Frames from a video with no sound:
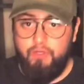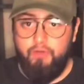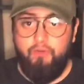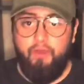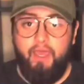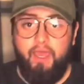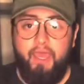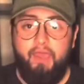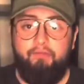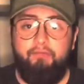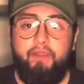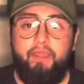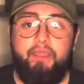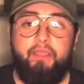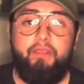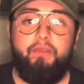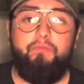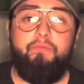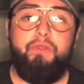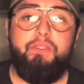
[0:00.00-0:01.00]
I have right
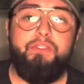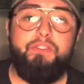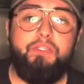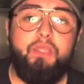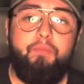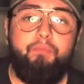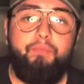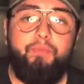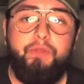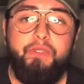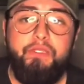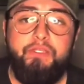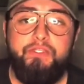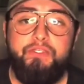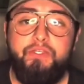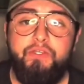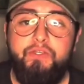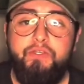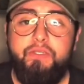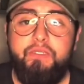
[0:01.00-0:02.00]
here, which I'm pretty
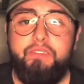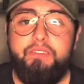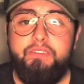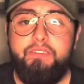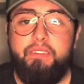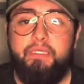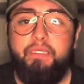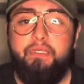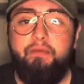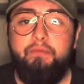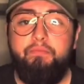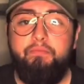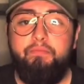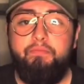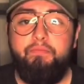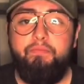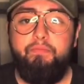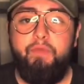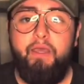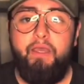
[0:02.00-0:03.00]
sure you can see,
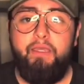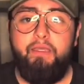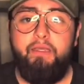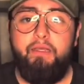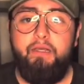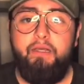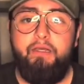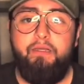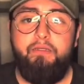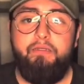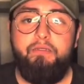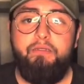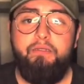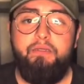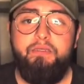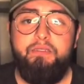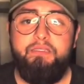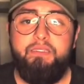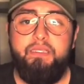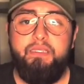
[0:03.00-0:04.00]
my
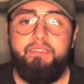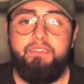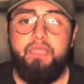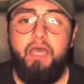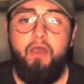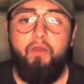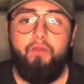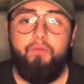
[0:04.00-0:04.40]
6 Sauer